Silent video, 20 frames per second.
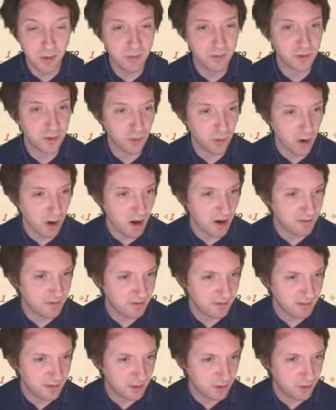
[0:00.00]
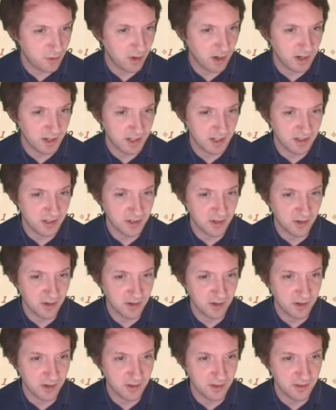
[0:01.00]
trough, two grinding
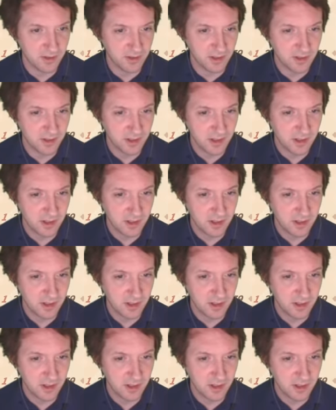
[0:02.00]
saws.